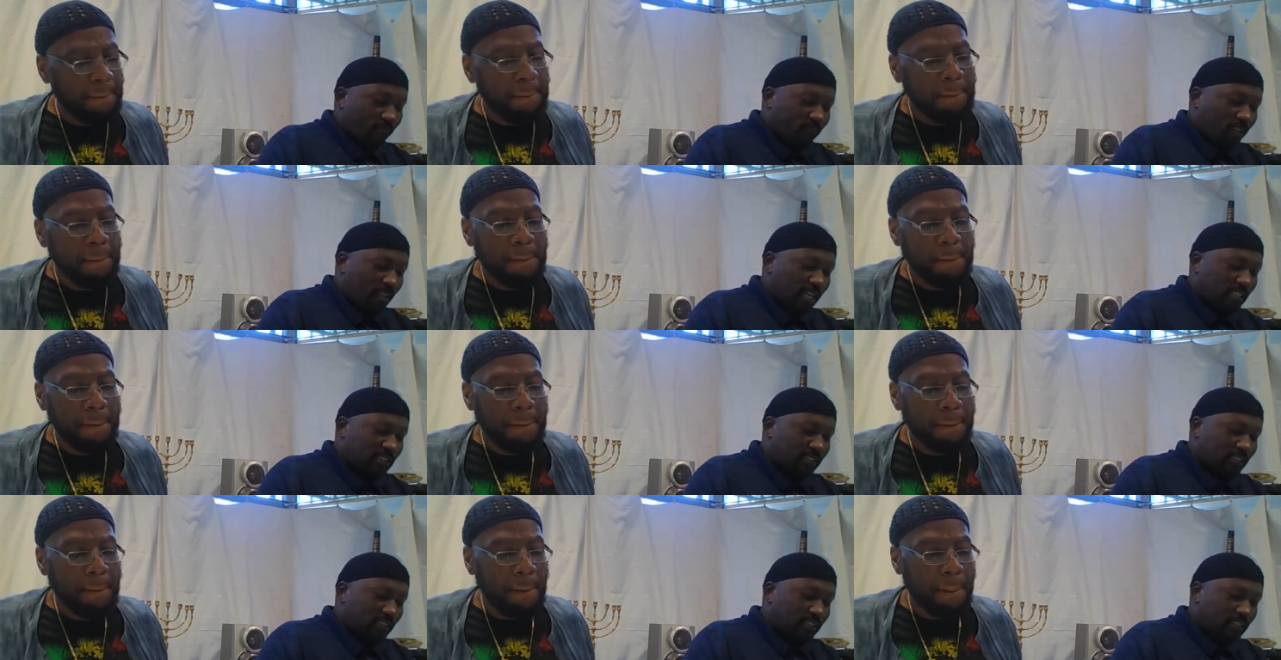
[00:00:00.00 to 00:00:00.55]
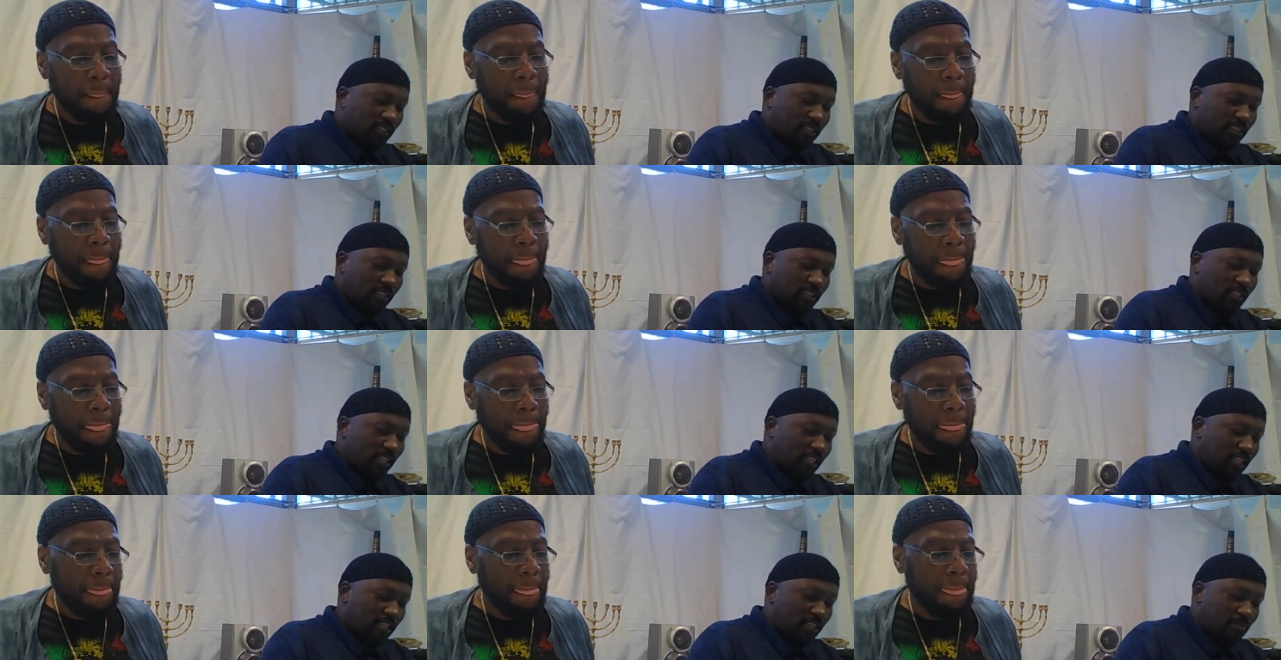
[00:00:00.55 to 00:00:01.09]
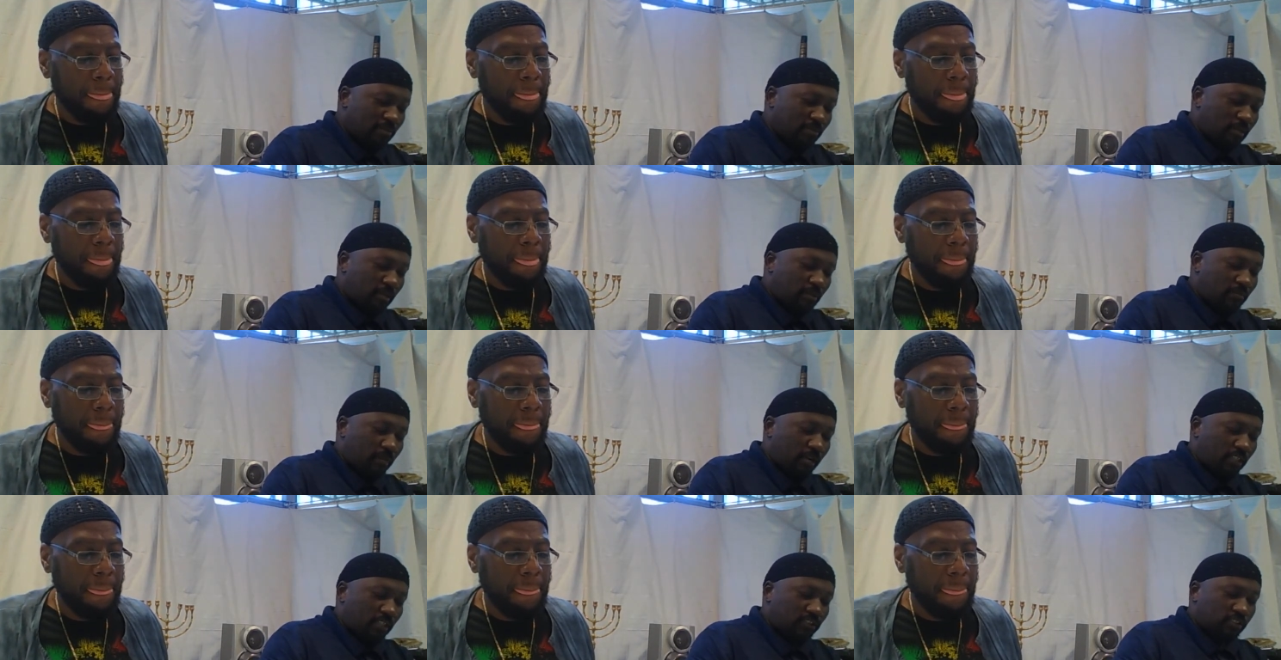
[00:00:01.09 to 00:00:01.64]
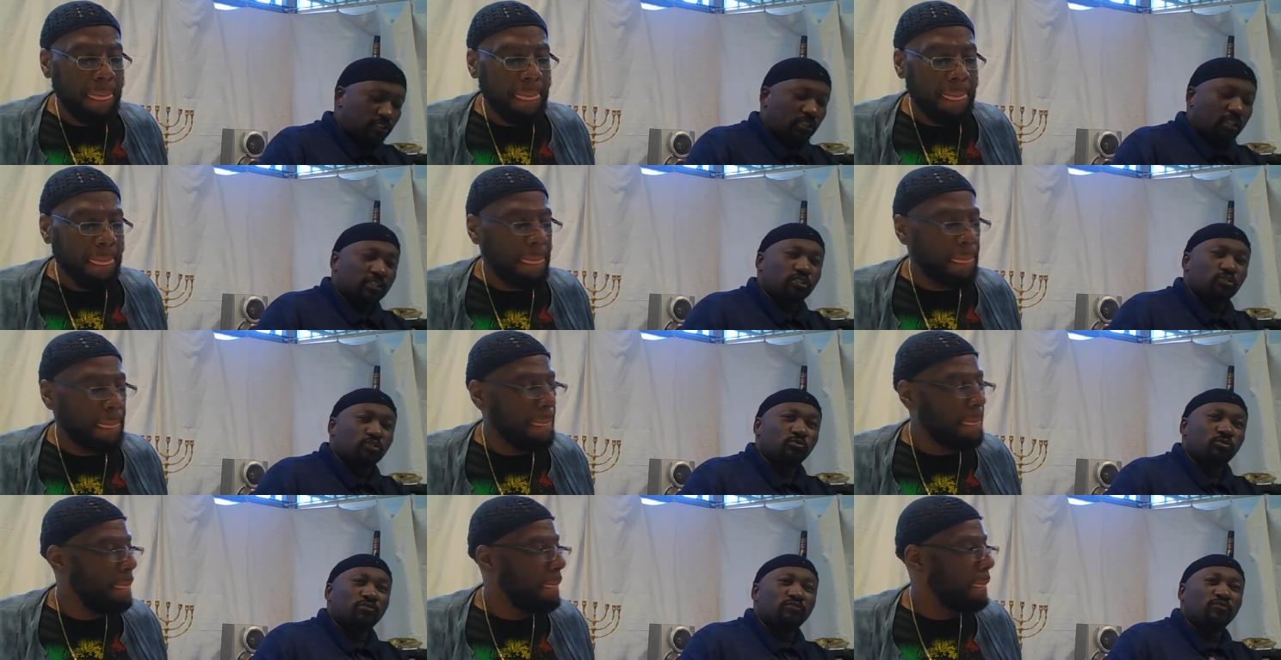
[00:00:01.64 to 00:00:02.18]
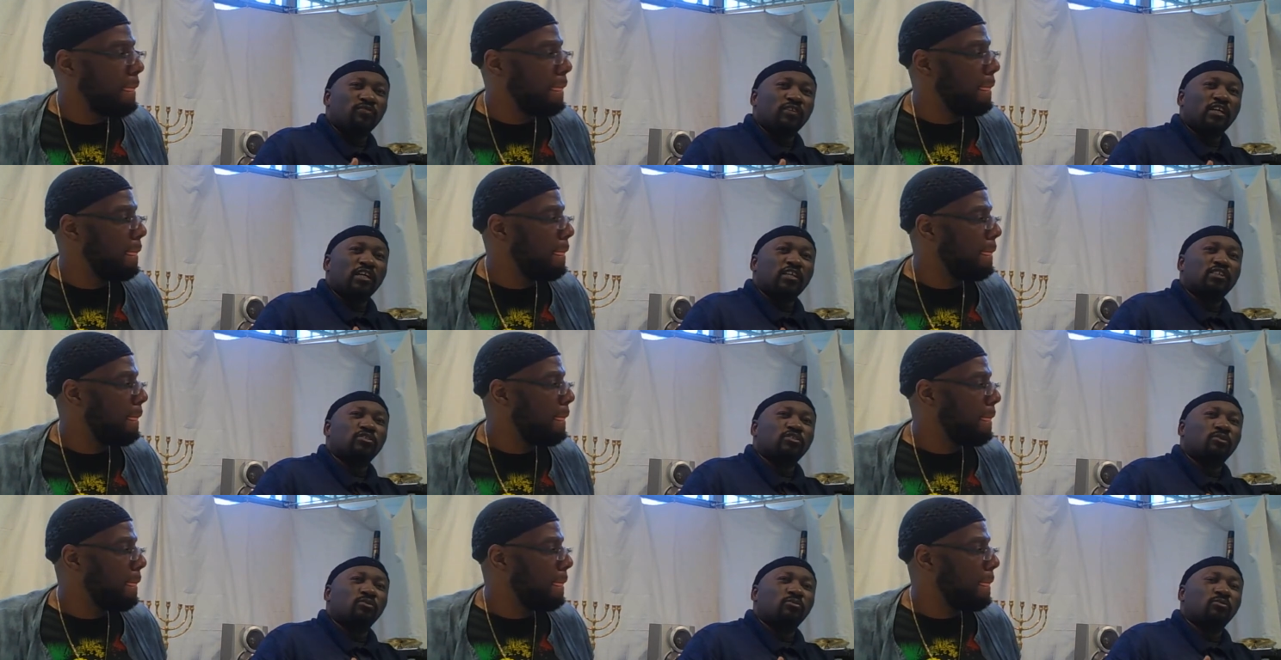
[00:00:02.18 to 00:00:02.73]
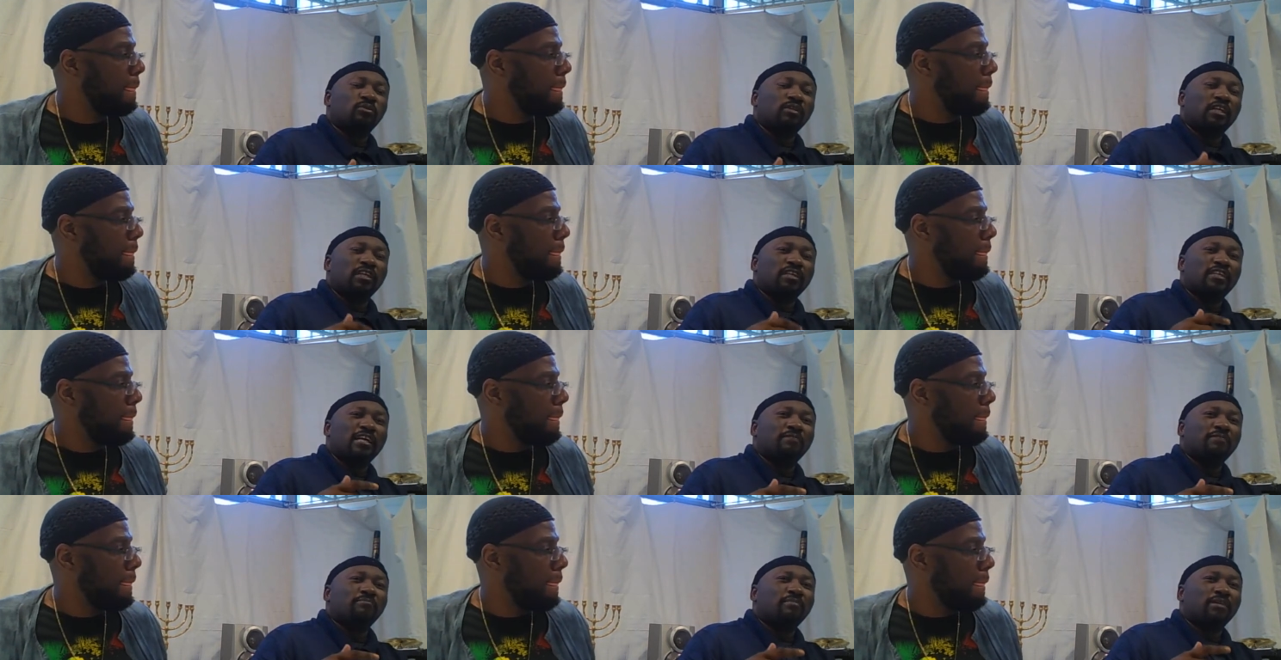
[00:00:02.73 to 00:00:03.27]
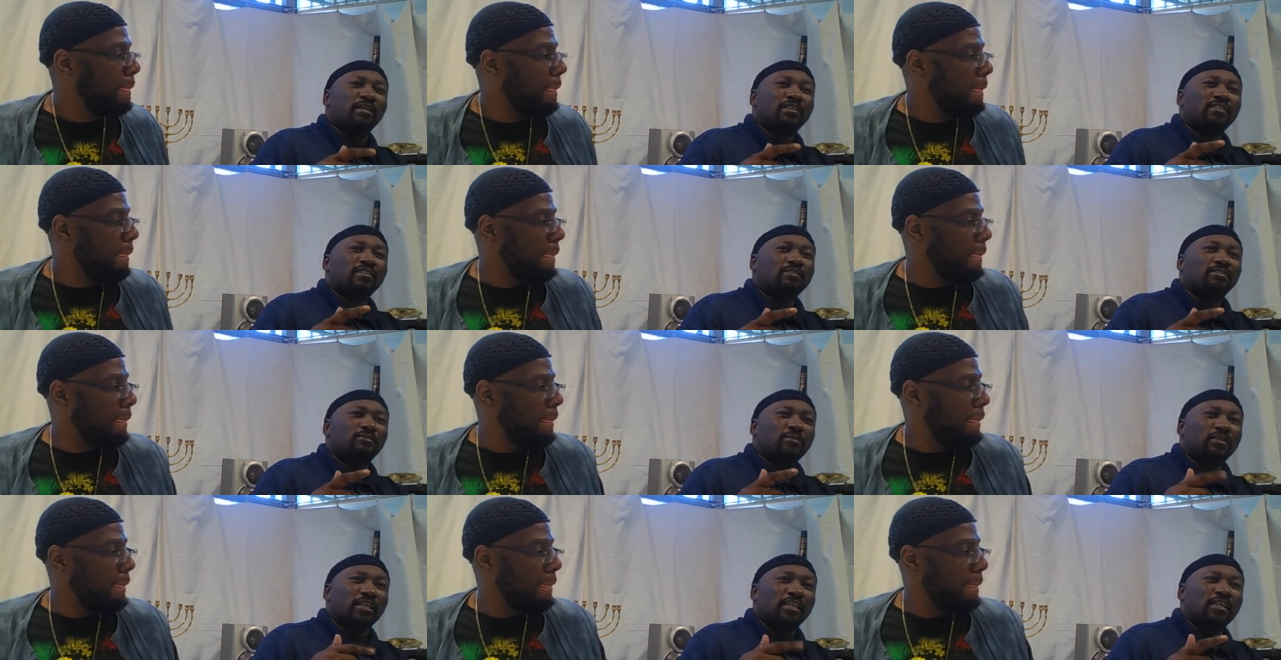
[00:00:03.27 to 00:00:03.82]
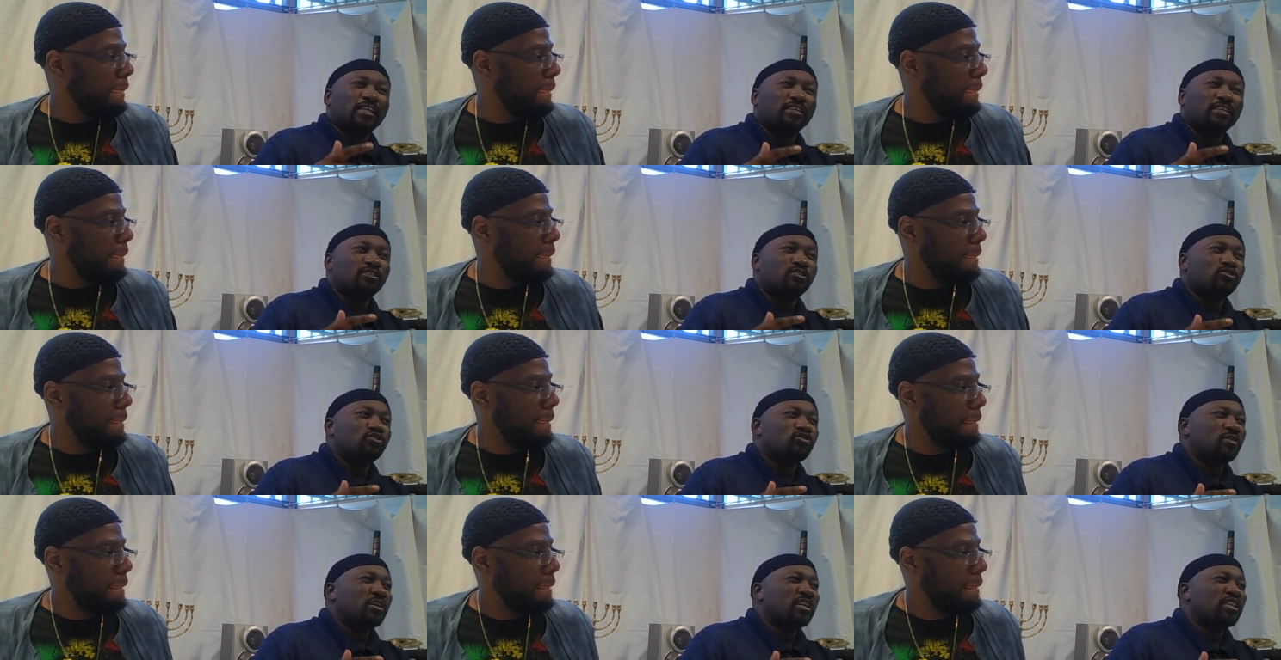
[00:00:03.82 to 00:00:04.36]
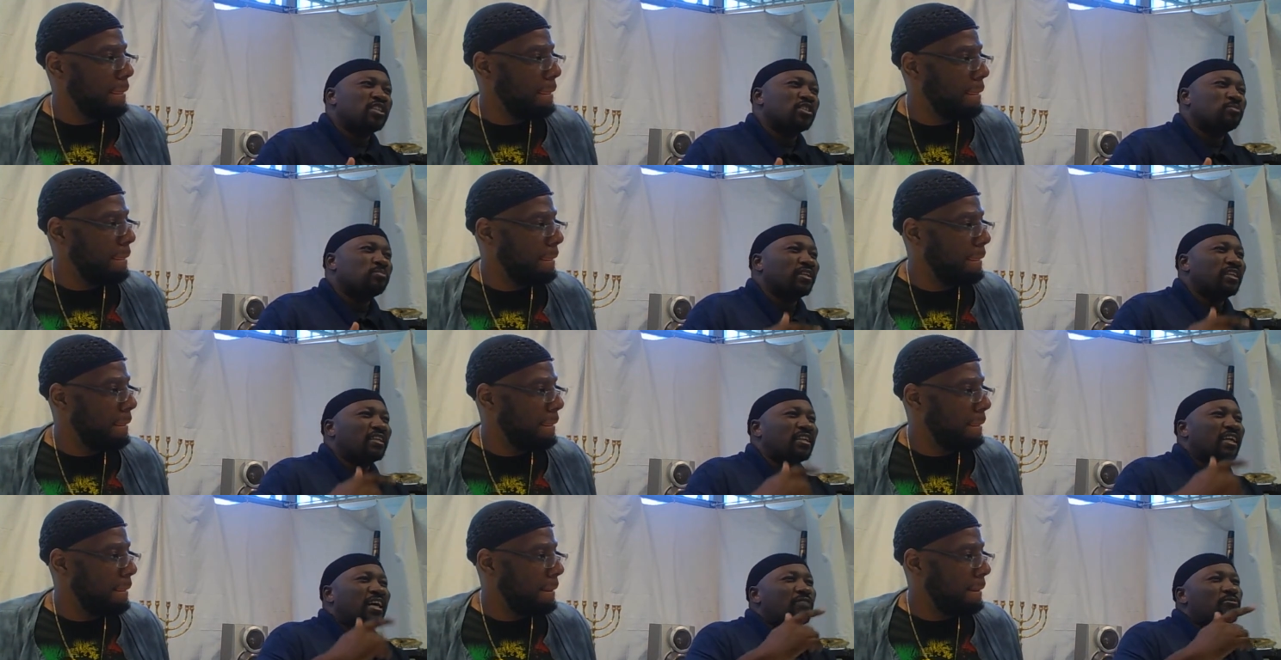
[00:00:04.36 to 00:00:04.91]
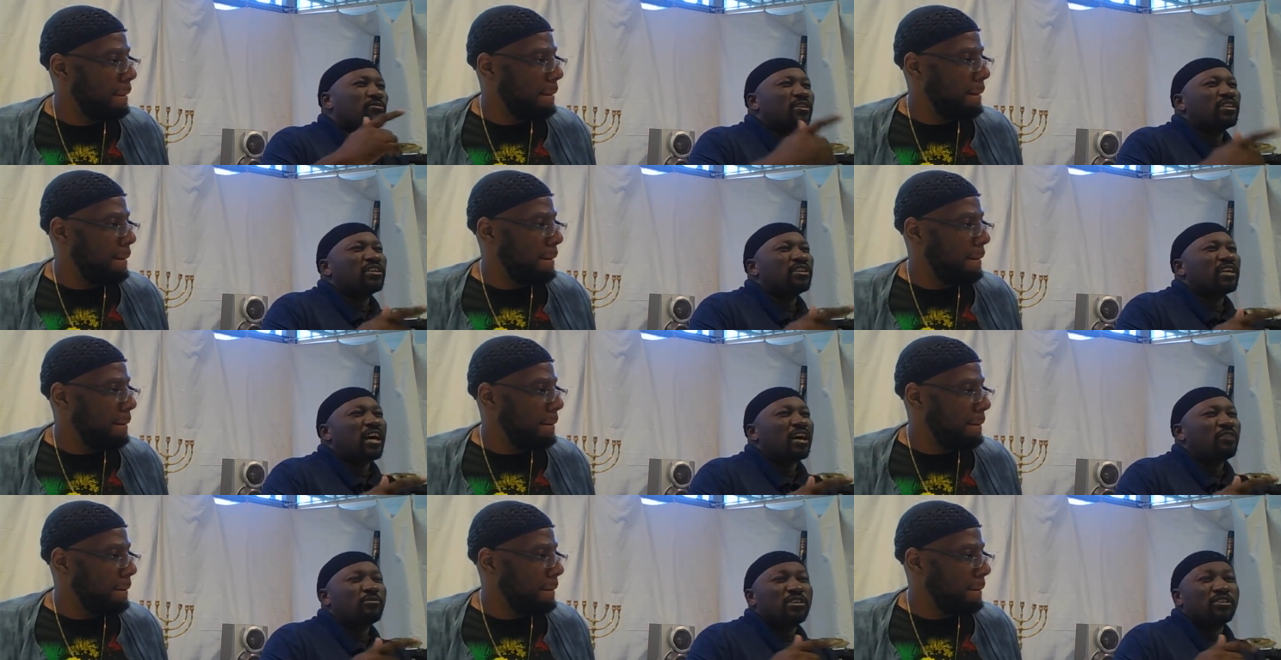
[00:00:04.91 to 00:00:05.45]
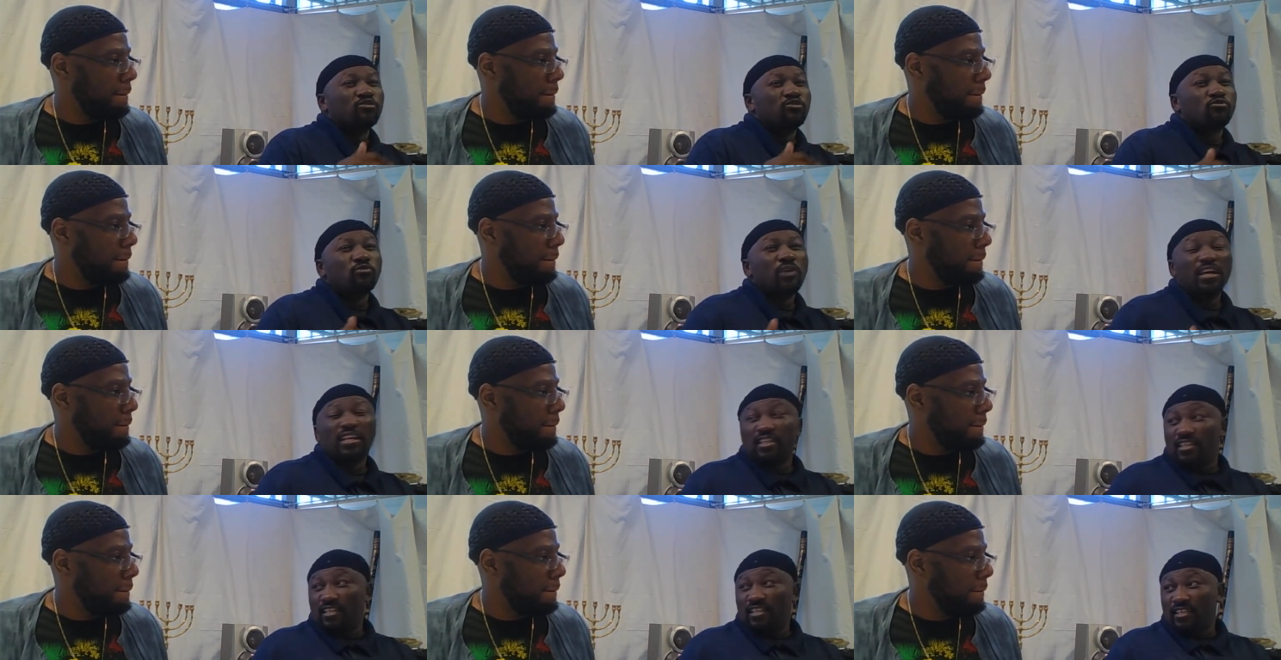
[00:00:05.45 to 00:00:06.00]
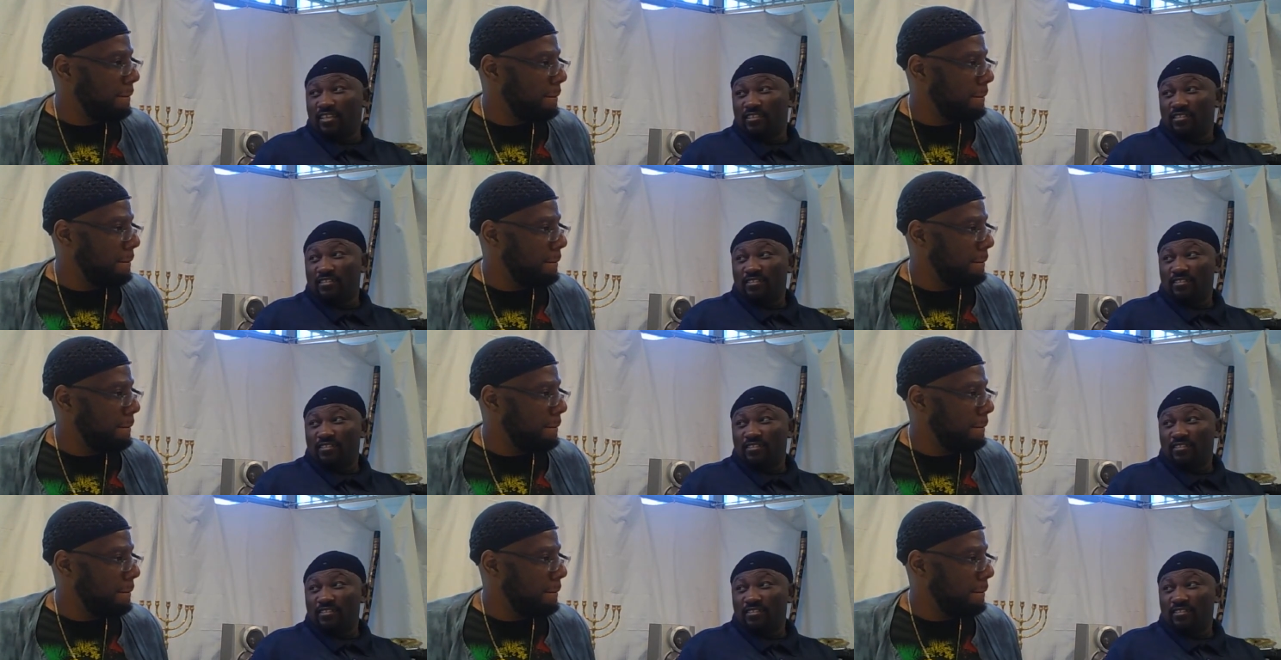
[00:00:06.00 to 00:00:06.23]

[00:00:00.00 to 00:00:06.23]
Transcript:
Speaker 1: as the year came up, I started to reflect on when I got my when I got the transplant. I re, I regretted it